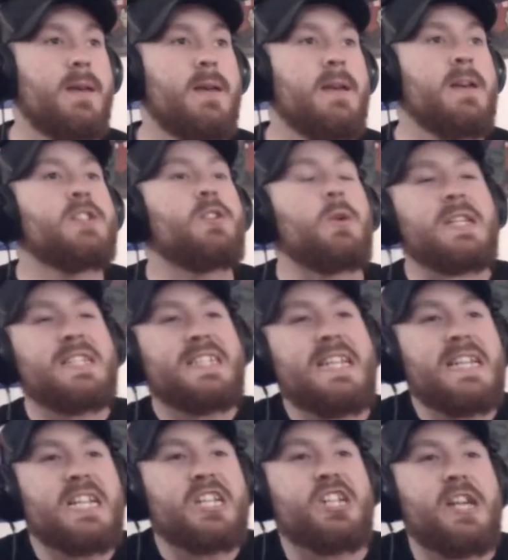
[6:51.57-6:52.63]
So to see
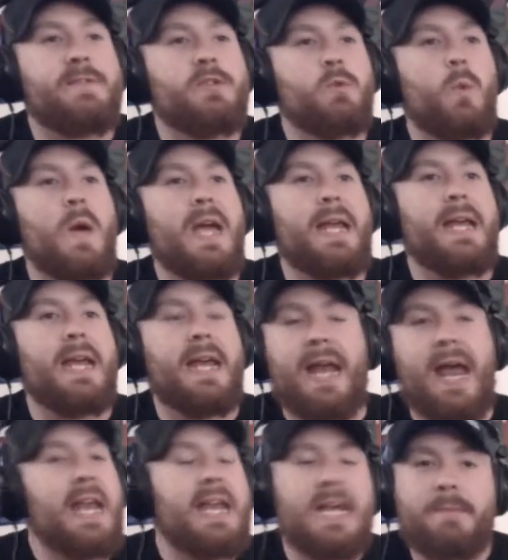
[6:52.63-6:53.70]
the Chiefs win in
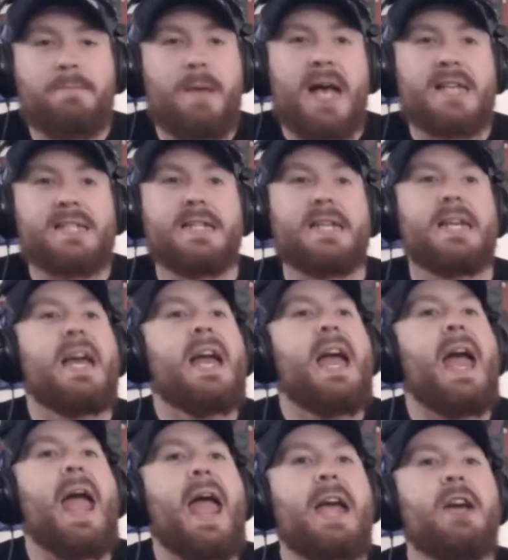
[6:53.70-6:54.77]
any capacity
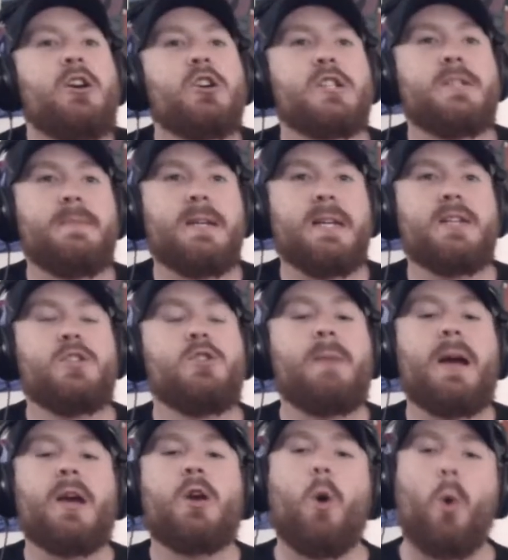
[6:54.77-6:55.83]
angers me to
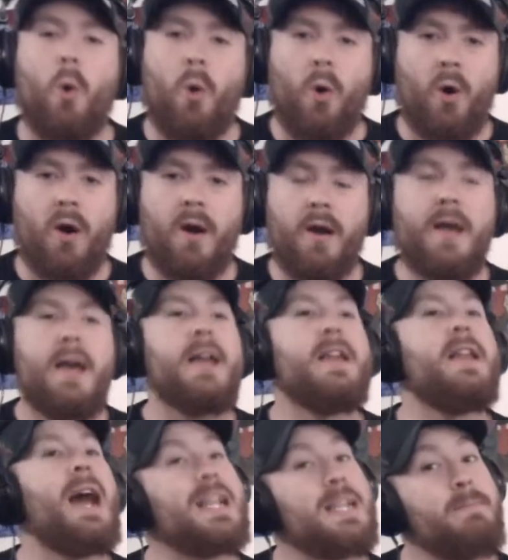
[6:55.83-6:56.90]
my core.
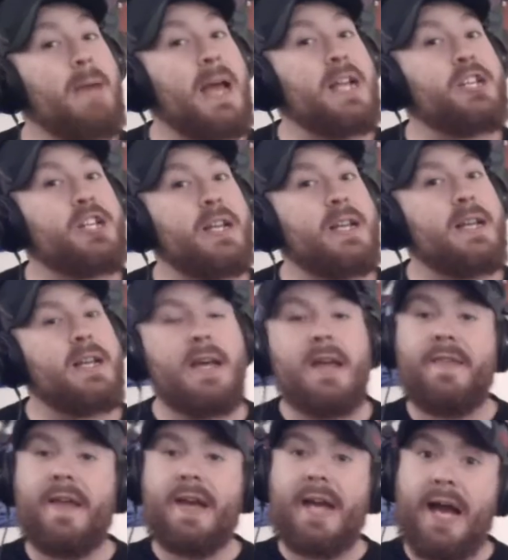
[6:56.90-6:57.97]
Not to mention,
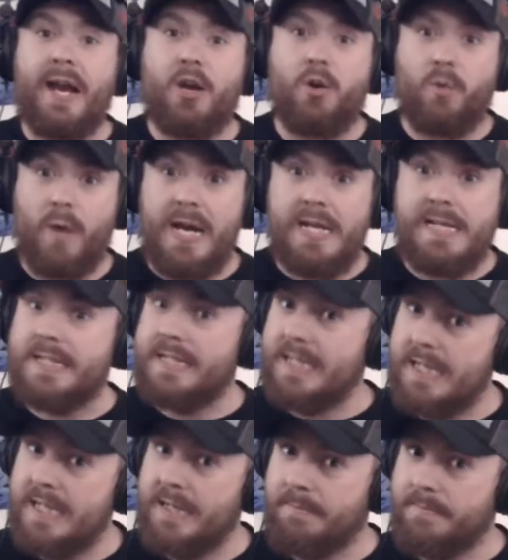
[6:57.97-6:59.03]
they got a great
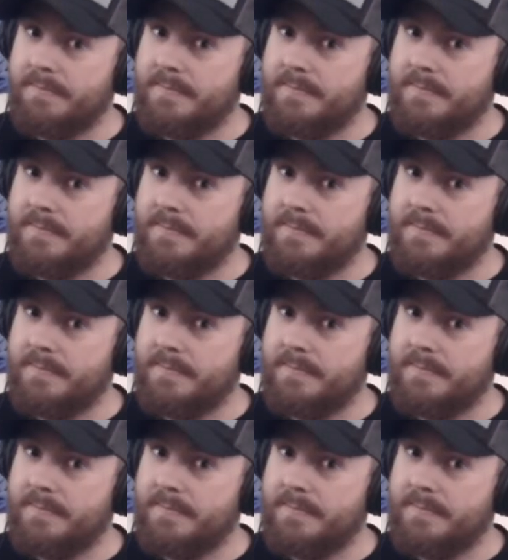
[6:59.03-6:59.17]
team.